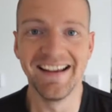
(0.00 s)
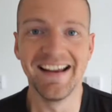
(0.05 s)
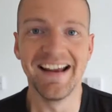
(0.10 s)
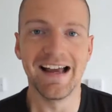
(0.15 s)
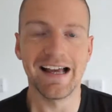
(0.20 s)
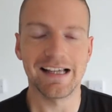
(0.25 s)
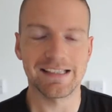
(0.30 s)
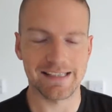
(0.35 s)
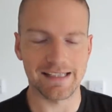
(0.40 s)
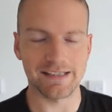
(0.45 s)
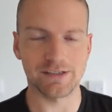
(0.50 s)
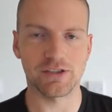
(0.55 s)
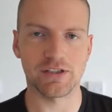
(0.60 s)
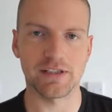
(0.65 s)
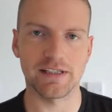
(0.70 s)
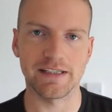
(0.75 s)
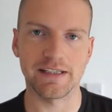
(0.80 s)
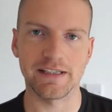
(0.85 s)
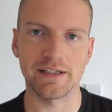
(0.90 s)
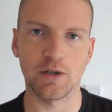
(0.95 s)

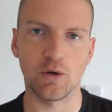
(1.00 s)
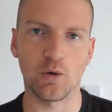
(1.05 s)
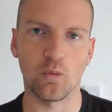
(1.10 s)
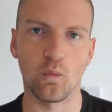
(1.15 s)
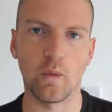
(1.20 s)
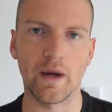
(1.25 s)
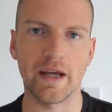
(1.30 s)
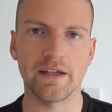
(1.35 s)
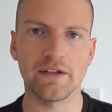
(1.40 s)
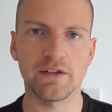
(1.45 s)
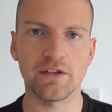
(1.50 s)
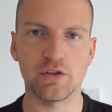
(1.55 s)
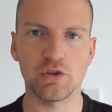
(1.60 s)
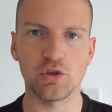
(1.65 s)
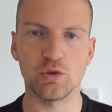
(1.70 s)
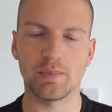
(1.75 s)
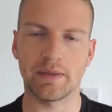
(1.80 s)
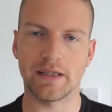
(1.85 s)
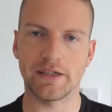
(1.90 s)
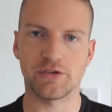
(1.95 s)
Essentially, when
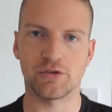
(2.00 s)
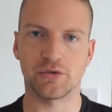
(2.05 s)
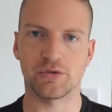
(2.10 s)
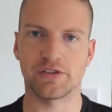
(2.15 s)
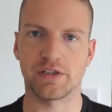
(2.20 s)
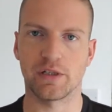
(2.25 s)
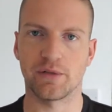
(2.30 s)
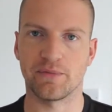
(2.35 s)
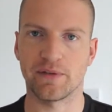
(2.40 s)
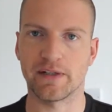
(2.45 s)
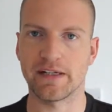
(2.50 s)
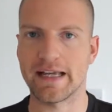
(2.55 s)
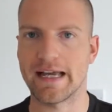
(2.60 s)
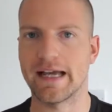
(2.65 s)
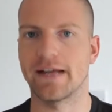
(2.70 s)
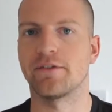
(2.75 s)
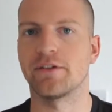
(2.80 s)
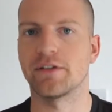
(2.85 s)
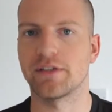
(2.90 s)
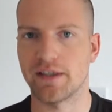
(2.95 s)
you place yourself in a
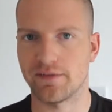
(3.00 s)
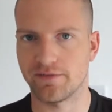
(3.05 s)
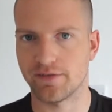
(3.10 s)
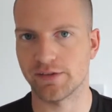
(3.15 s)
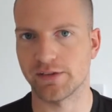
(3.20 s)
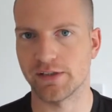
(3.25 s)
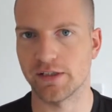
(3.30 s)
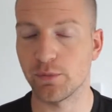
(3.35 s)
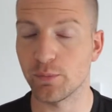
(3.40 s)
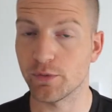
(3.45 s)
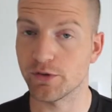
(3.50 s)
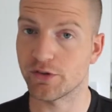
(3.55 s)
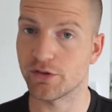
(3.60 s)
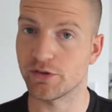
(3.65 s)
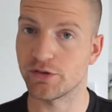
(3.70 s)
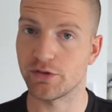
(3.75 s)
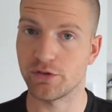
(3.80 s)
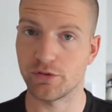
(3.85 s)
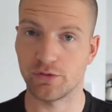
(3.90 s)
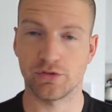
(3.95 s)
calorie deficit, which
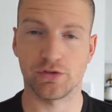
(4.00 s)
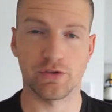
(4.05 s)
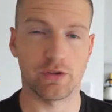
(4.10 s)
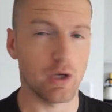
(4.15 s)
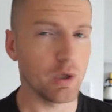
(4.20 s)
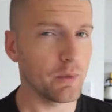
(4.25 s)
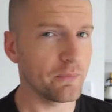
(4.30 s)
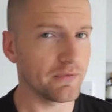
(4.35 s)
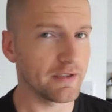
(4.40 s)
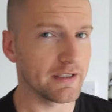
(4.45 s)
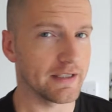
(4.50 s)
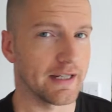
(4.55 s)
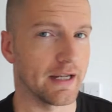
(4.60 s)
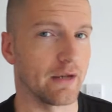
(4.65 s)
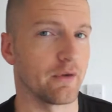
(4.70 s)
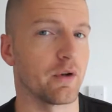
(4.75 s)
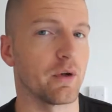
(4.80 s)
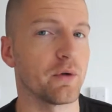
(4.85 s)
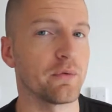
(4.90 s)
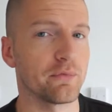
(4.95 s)
as you should hopefully
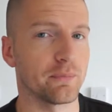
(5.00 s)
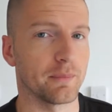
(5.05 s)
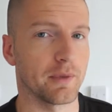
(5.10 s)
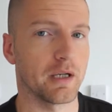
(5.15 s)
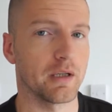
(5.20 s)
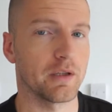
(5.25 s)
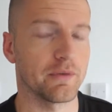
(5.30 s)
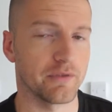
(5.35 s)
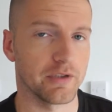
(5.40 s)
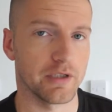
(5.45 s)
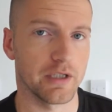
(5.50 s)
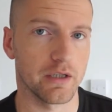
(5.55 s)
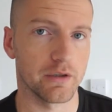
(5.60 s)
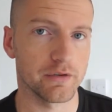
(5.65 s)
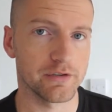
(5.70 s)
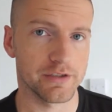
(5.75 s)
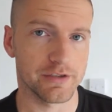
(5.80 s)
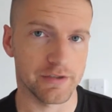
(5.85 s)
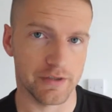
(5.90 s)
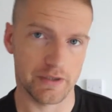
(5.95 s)
now know from my other
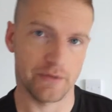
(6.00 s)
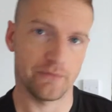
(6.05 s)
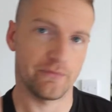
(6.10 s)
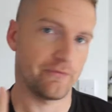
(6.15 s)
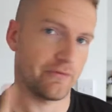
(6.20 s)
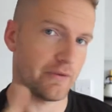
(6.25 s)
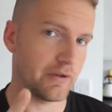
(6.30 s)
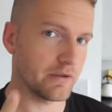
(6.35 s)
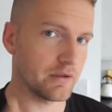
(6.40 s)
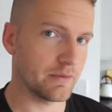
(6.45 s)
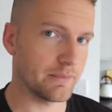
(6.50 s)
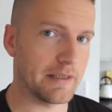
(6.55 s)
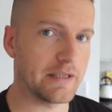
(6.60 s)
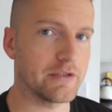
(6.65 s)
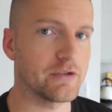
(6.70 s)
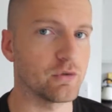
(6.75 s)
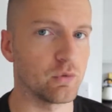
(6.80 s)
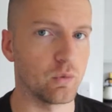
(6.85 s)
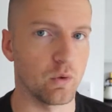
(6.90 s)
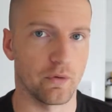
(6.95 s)
videos is the
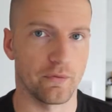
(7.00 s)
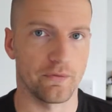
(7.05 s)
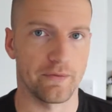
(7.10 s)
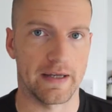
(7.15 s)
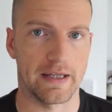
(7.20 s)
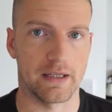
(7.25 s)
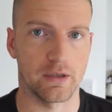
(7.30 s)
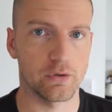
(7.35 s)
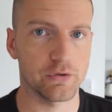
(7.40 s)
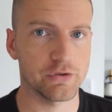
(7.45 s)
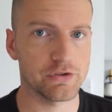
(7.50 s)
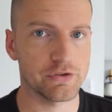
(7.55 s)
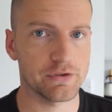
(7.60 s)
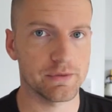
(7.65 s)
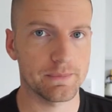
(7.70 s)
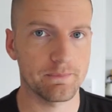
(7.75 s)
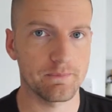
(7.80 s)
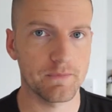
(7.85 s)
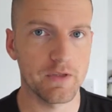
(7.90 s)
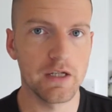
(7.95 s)
fundamental of fat
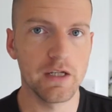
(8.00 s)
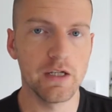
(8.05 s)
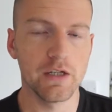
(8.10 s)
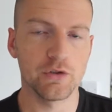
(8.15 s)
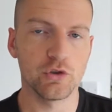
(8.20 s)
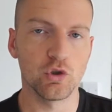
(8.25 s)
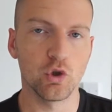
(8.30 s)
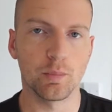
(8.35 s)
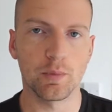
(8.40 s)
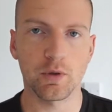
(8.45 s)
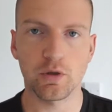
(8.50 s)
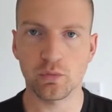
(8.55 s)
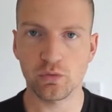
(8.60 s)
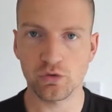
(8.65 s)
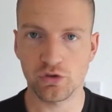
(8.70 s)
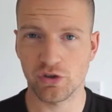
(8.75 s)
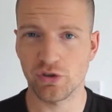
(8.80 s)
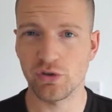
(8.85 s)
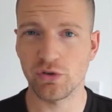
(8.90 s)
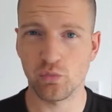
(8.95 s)
loss, your body
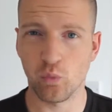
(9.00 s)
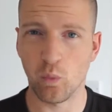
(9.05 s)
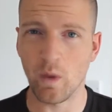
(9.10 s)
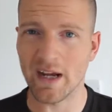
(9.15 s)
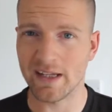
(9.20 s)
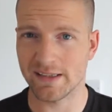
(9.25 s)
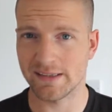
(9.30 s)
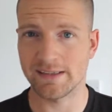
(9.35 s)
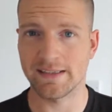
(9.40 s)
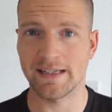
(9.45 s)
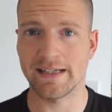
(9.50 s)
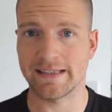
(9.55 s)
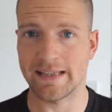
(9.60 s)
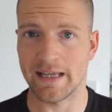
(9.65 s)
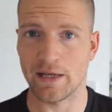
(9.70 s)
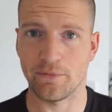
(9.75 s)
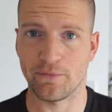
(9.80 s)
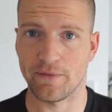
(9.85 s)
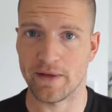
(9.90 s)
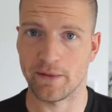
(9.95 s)
will choose where to take
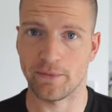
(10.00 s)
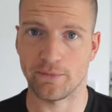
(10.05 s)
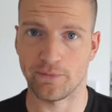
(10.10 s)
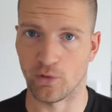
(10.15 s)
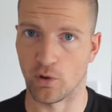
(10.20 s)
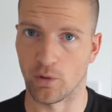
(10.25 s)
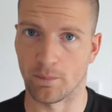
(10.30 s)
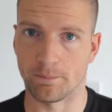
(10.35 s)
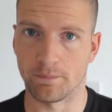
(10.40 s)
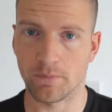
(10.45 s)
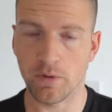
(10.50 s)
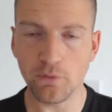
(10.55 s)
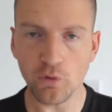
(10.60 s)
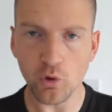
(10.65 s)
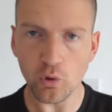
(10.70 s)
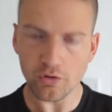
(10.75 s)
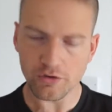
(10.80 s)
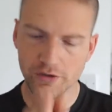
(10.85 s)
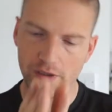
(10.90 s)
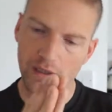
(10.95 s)
that fat from. Of
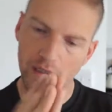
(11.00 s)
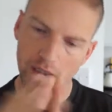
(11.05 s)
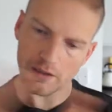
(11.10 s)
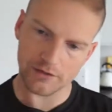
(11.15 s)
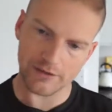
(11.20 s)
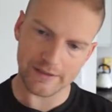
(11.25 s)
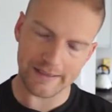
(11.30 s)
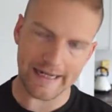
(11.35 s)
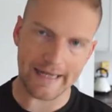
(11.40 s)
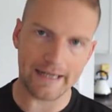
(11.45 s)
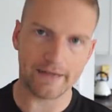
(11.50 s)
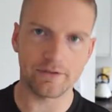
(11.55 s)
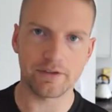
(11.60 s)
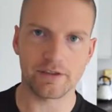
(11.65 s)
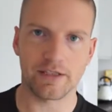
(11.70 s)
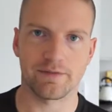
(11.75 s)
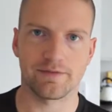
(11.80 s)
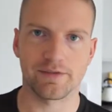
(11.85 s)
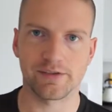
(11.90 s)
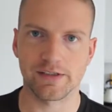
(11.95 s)
course, the larger the calorie
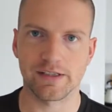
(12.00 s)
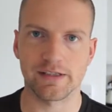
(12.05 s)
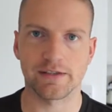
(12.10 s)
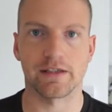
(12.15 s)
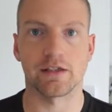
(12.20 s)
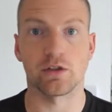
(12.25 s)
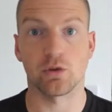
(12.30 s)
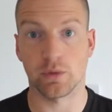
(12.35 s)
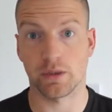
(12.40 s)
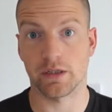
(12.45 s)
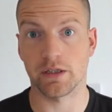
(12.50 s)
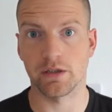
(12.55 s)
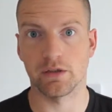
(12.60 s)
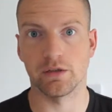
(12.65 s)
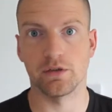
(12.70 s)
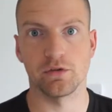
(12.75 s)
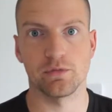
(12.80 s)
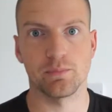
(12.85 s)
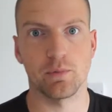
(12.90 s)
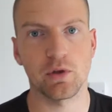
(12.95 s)
deficit, then the quicker
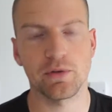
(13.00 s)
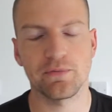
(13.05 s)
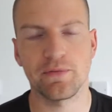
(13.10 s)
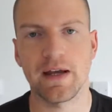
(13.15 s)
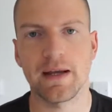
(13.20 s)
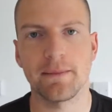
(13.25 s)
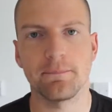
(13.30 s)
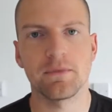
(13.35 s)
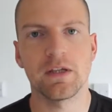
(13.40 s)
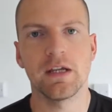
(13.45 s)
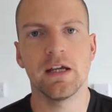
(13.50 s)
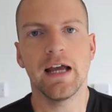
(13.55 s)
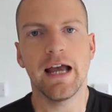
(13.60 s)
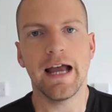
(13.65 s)
you lose body fat.